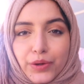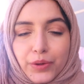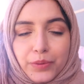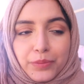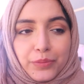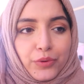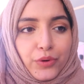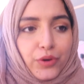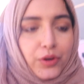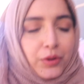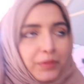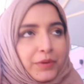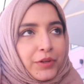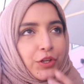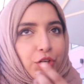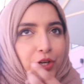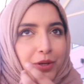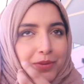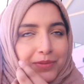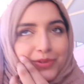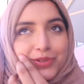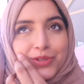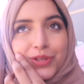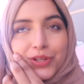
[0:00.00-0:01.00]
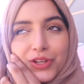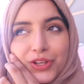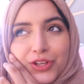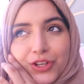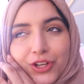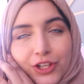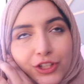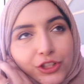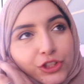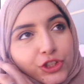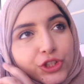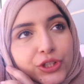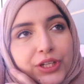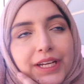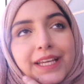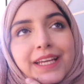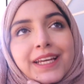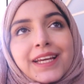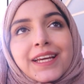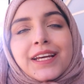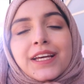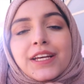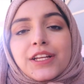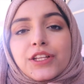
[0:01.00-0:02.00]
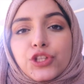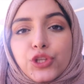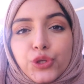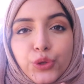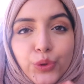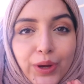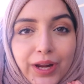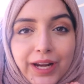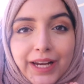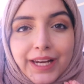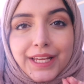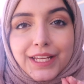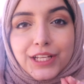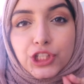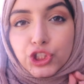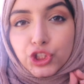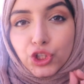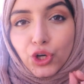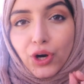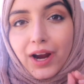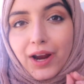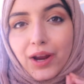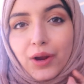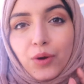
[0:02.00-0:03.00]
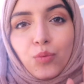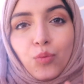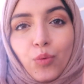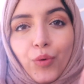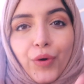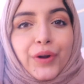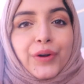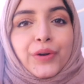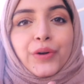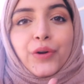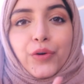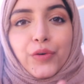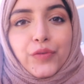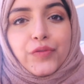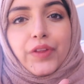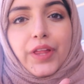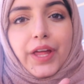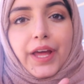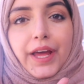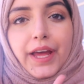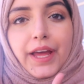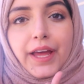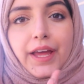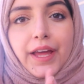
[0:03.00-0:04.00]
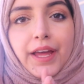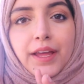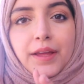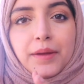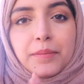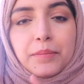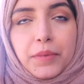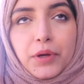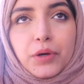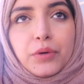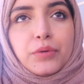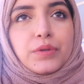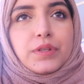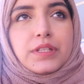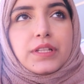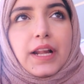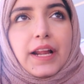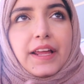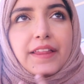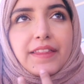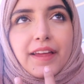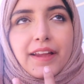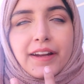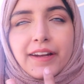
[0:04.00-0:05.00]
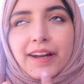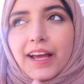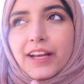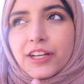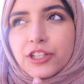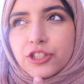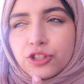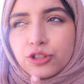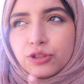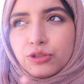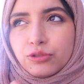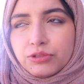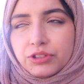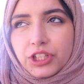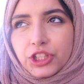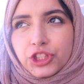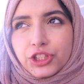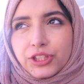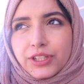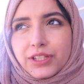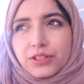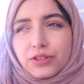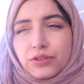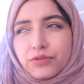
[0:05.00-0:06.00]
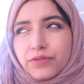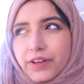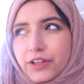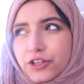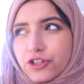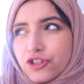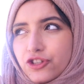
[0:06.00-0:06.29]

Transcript: so important when you come to a new country to at least try one of their meals, like their national dishes or their